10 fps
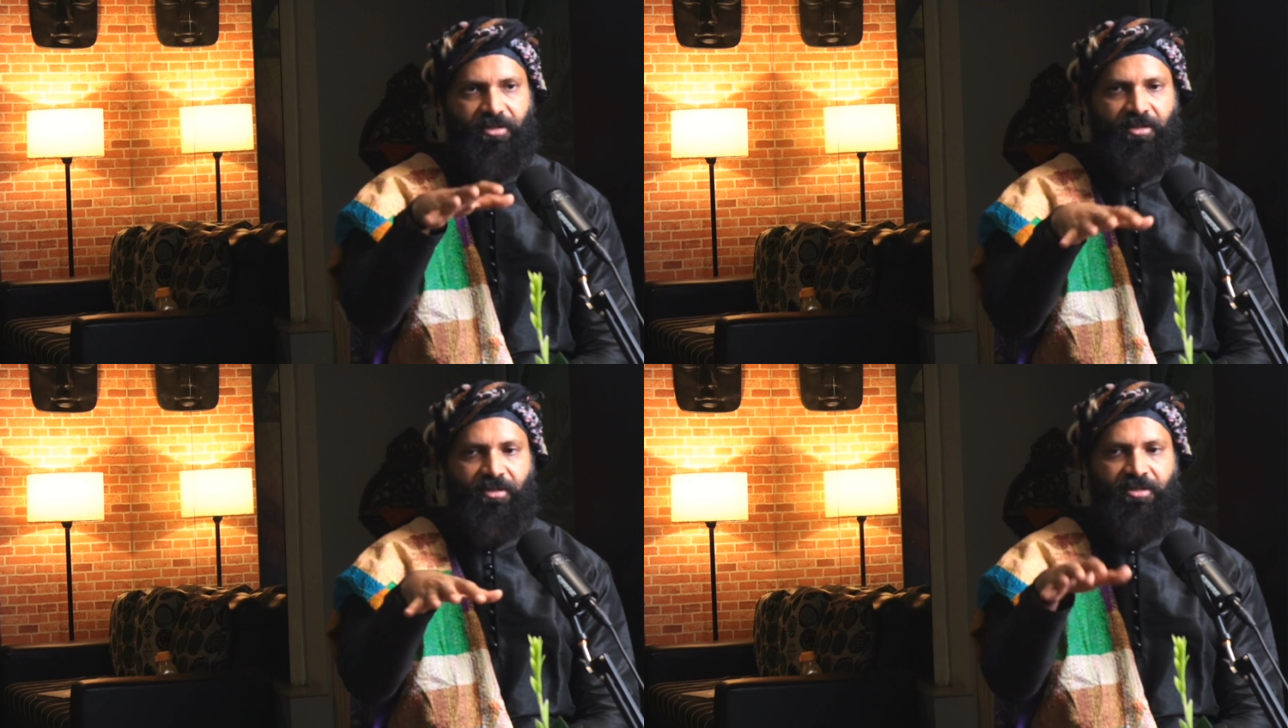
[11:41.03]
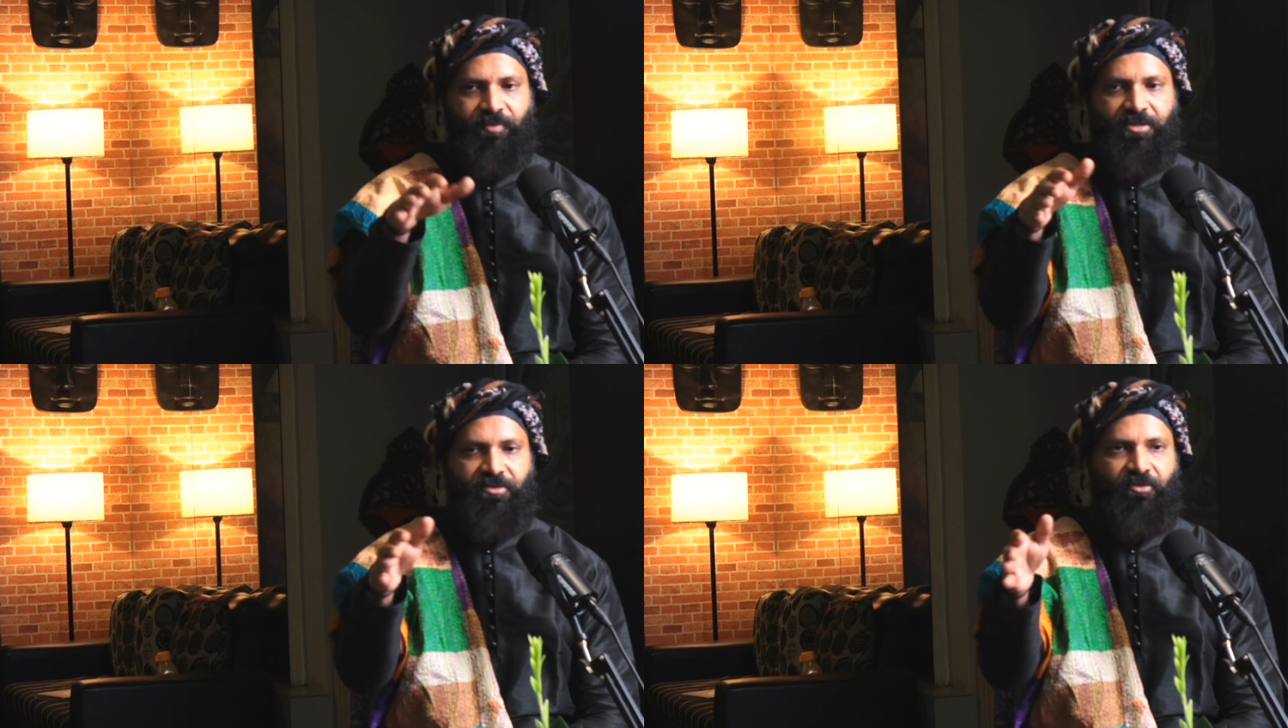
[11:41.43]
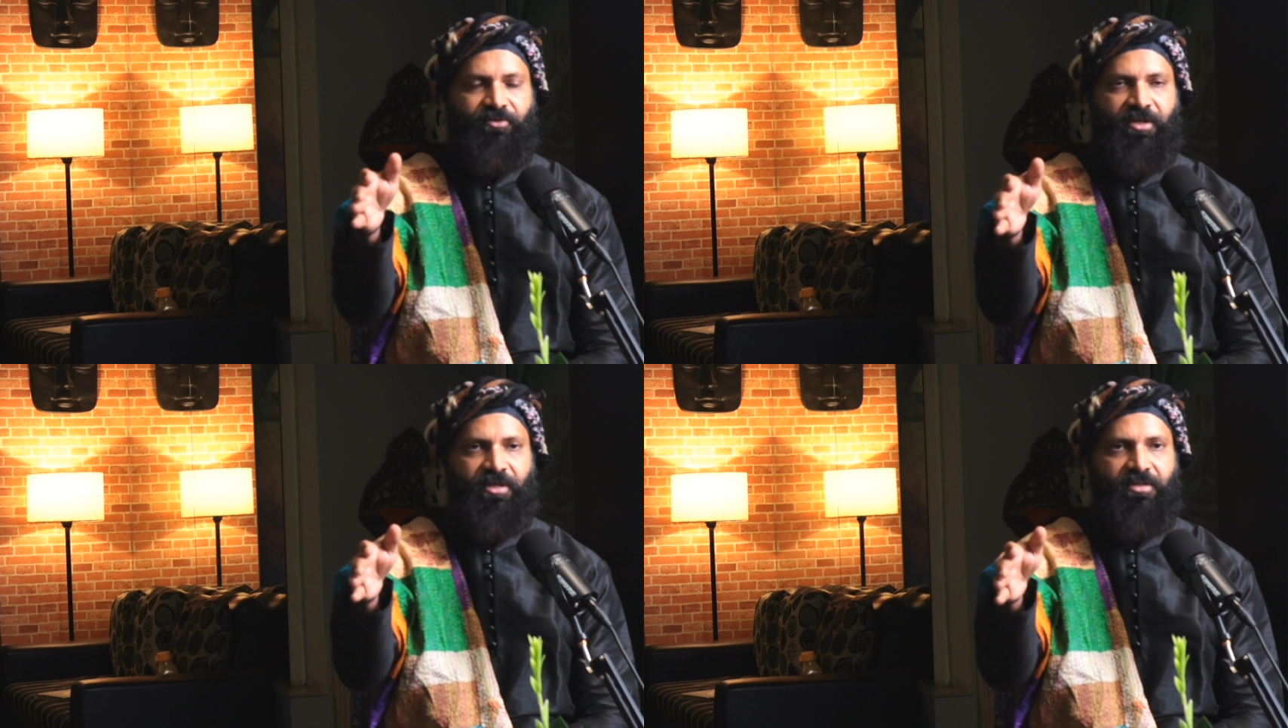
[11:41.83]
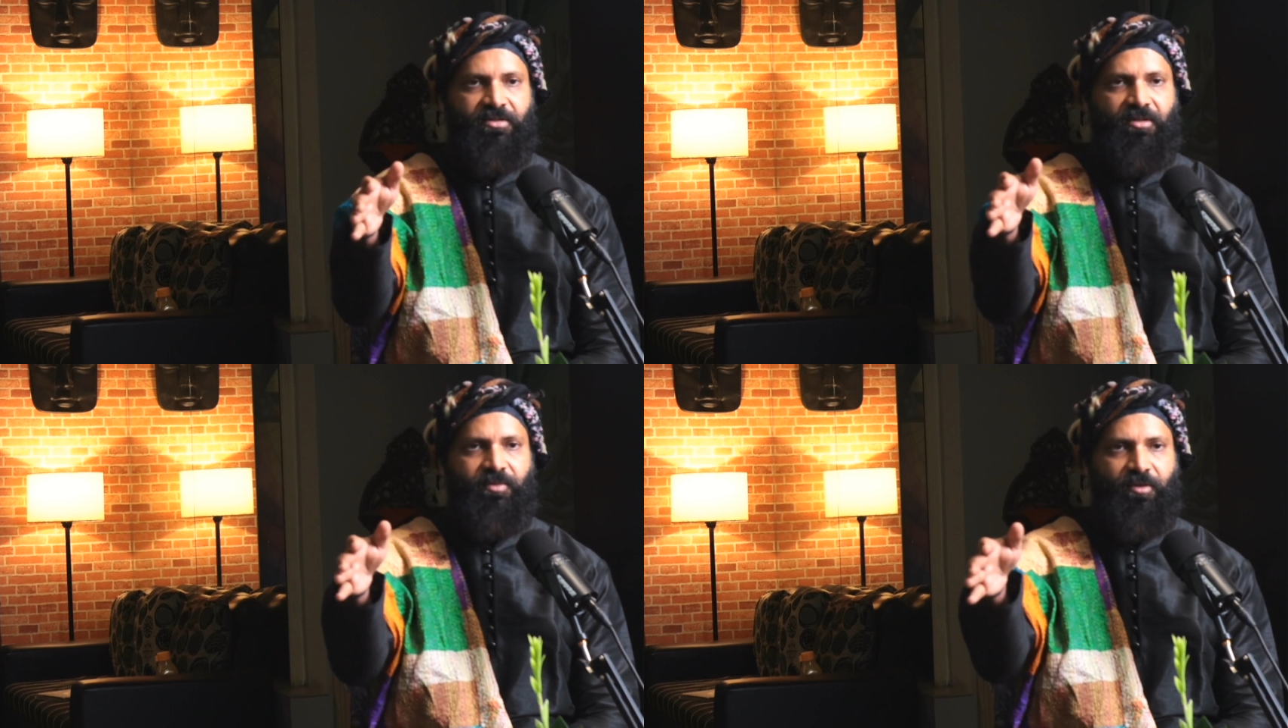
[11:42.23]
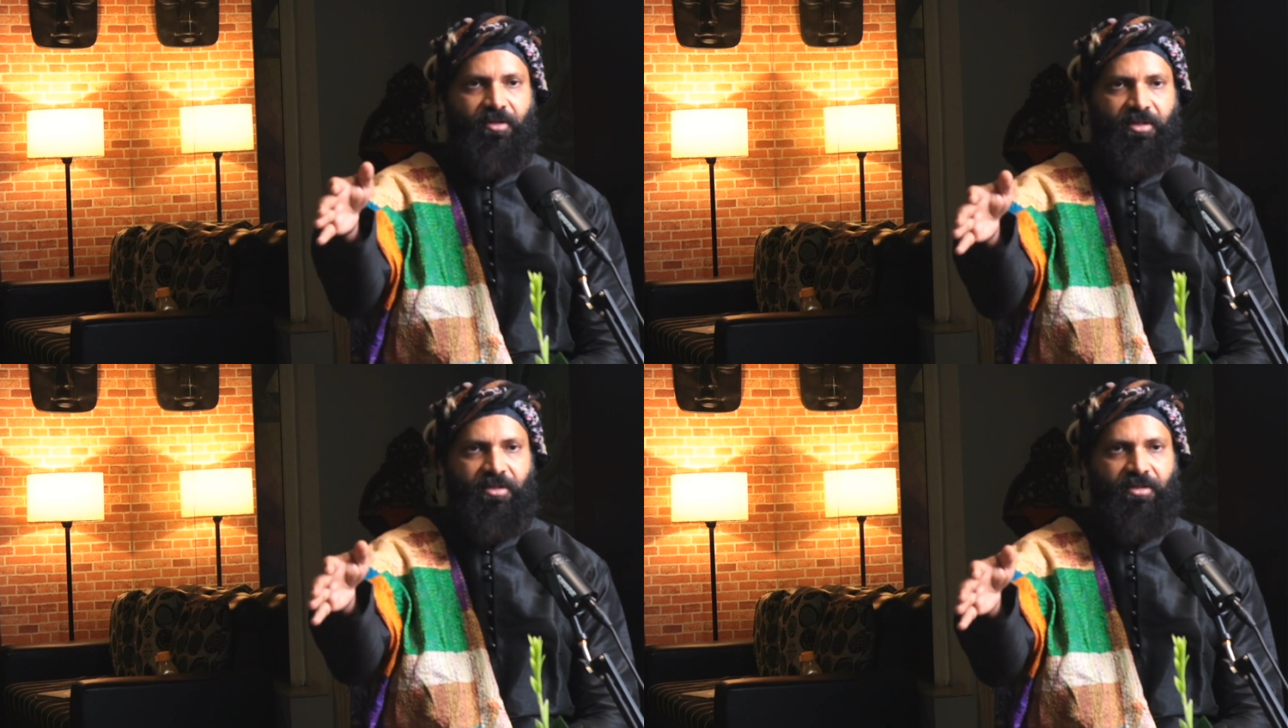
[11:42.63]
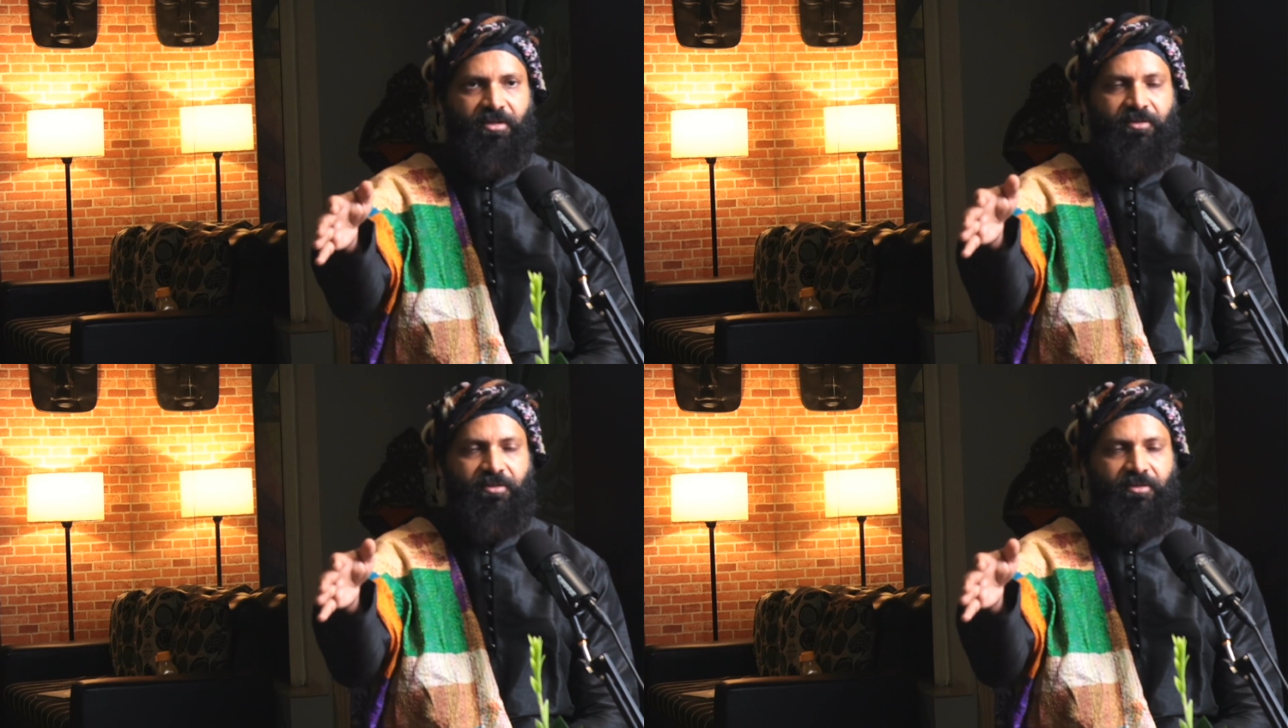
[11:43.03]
and this much of area is not protected